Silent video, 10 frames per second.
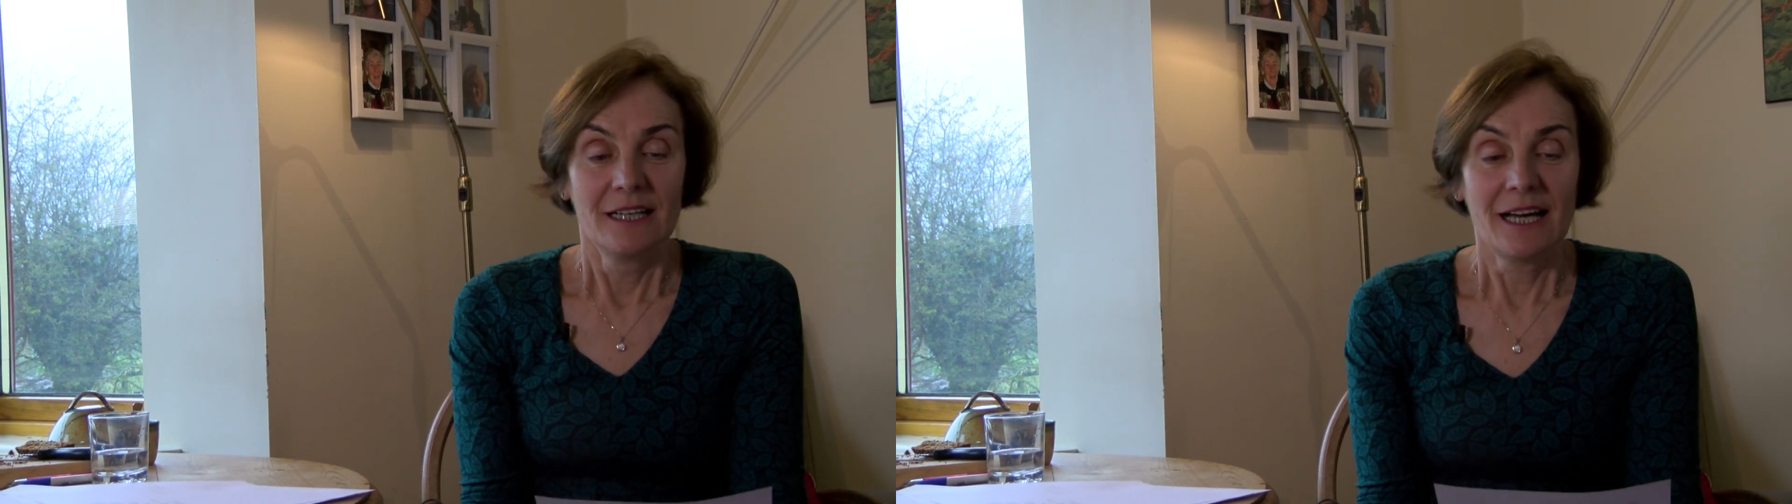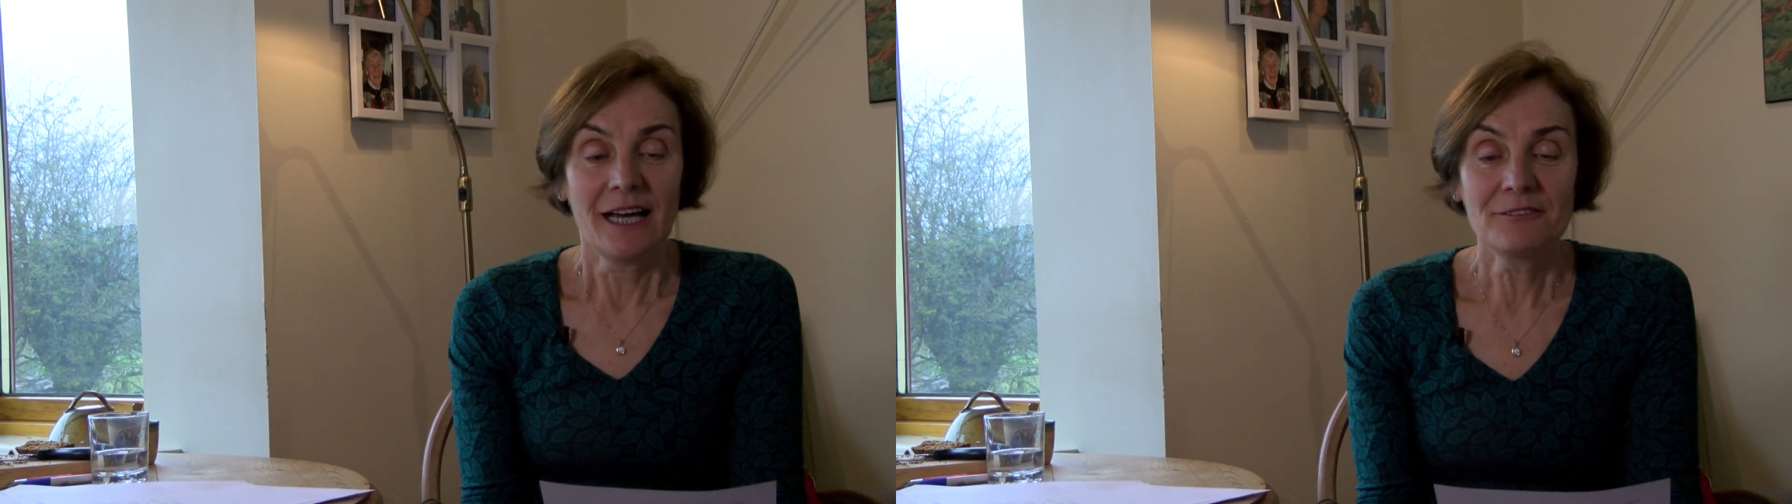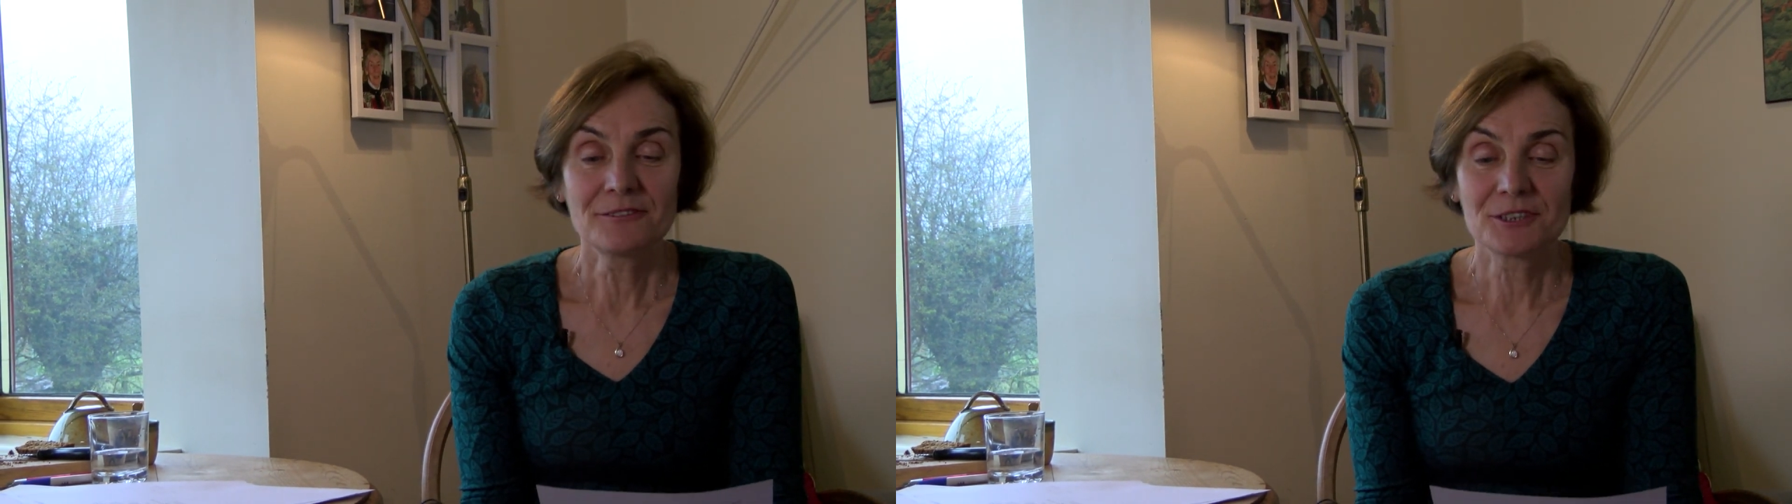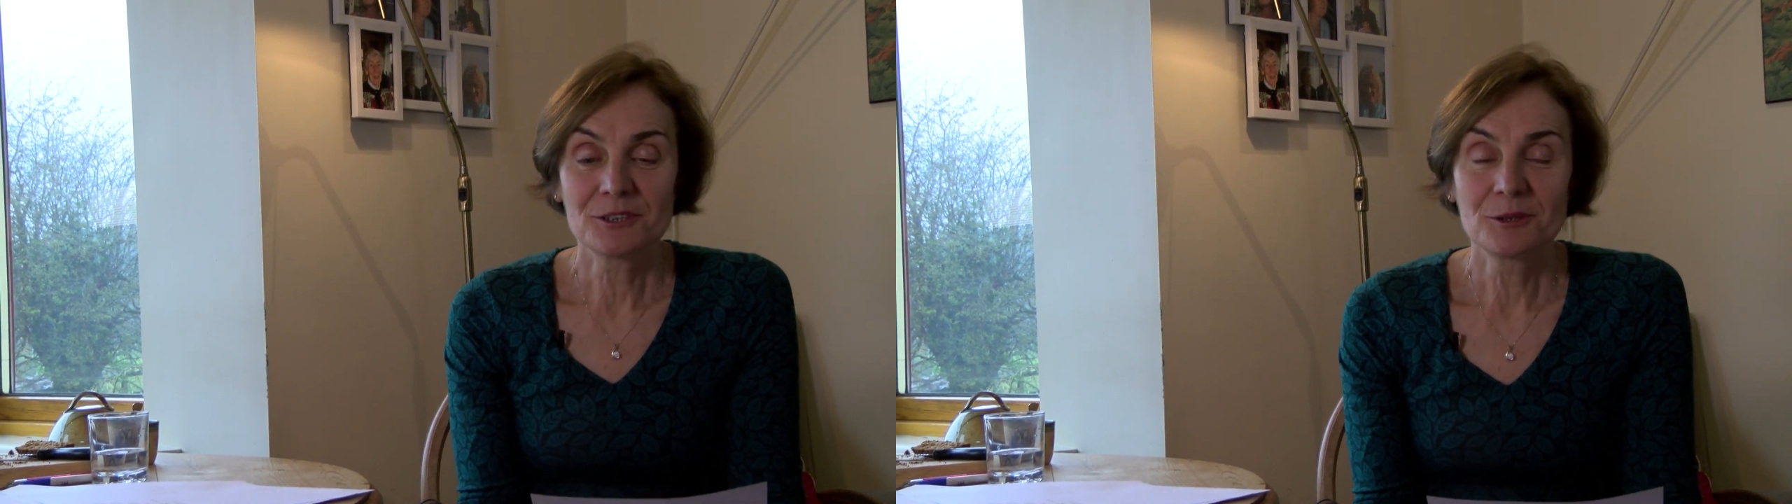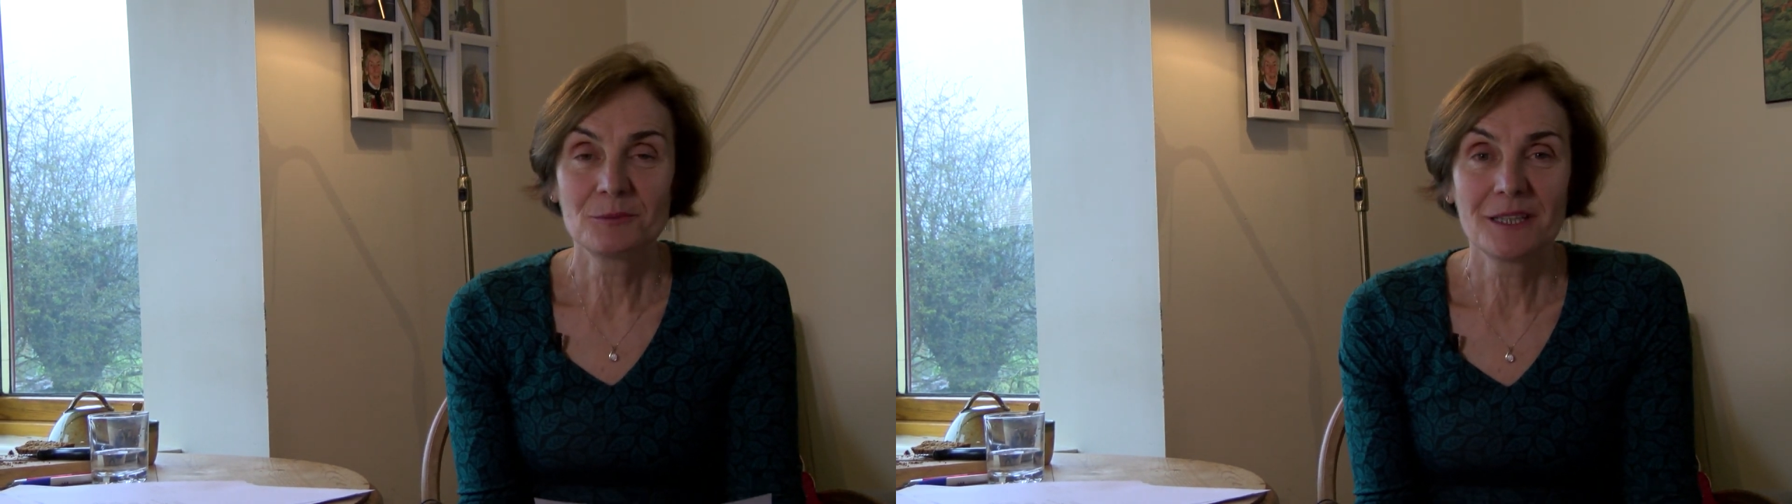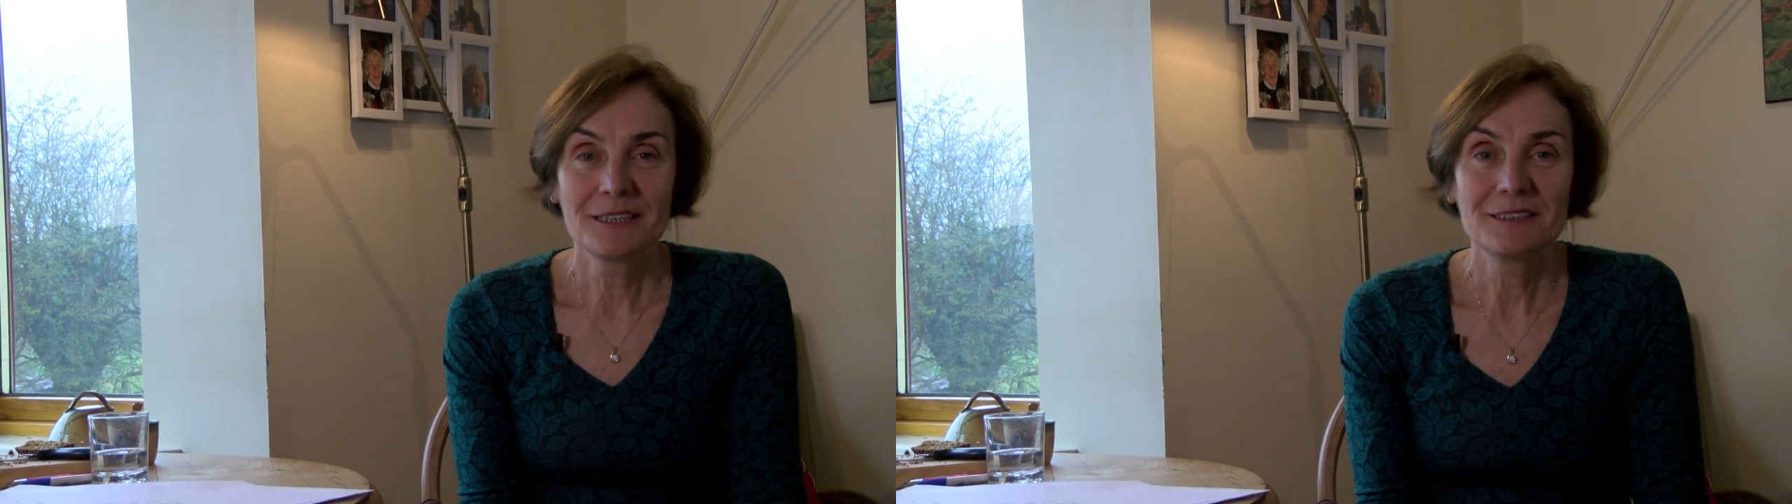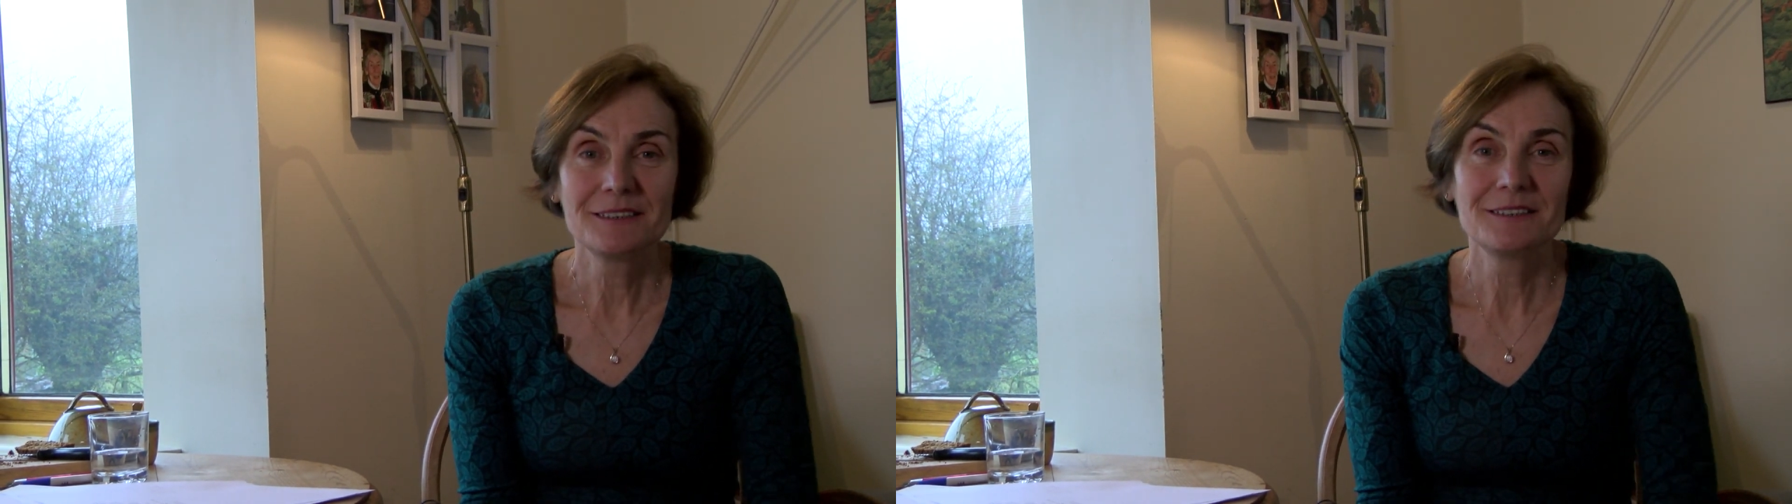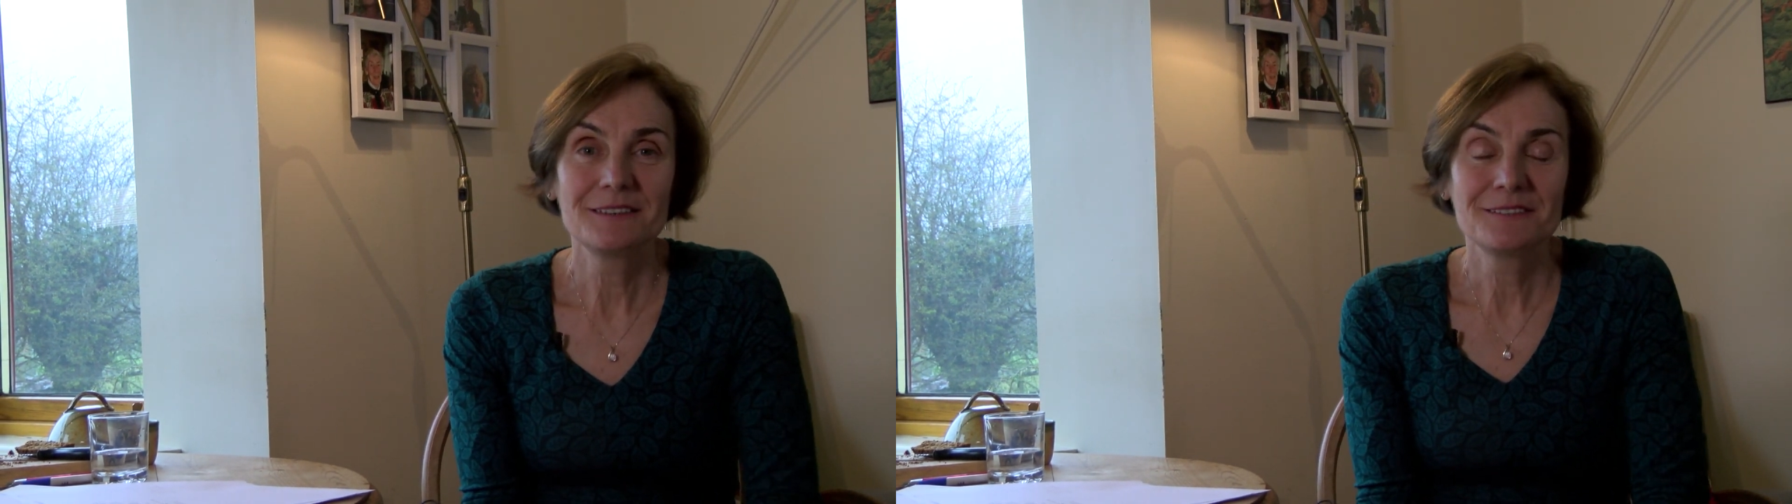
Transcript: After my